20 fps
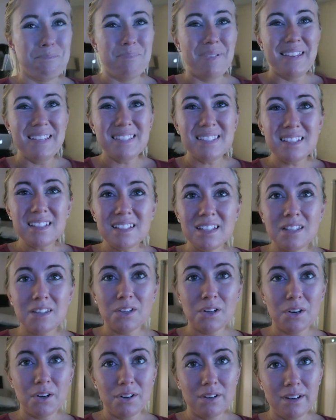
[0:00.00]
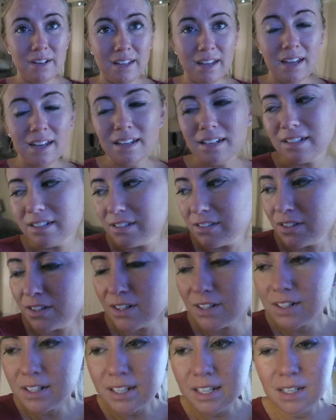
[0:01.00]
basically the hurricane. The
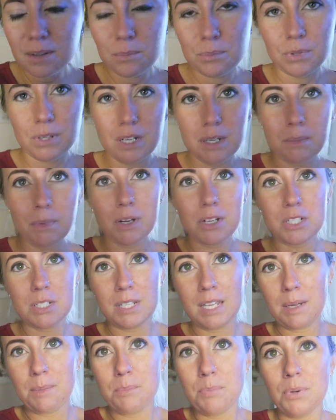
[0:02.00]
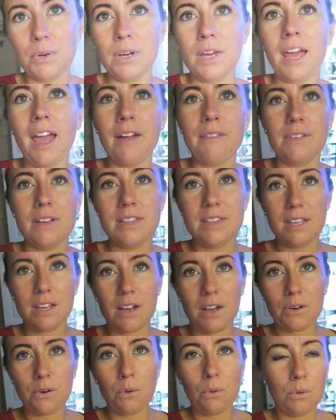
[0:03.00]
hurricane pretty much like put everything on